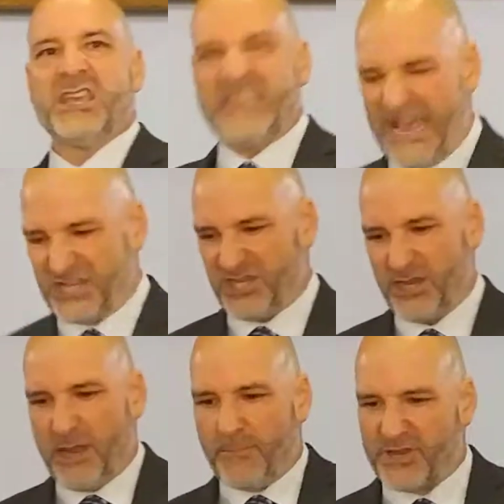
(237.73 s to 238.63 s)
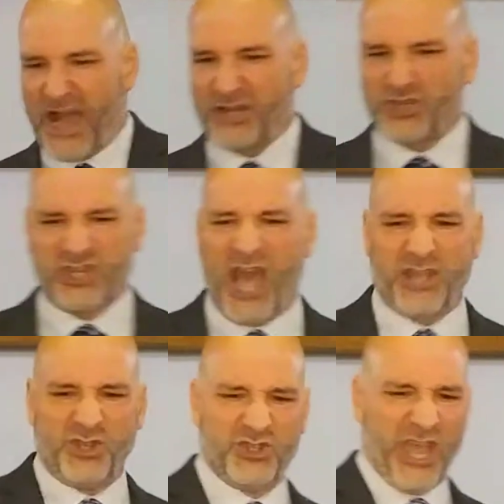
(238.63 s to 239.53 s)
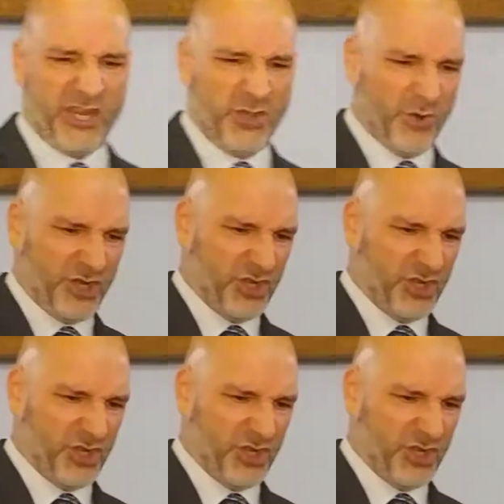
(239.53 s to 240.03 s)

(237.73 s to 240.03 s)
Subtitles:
Yes, but Dr. Scott, you said you were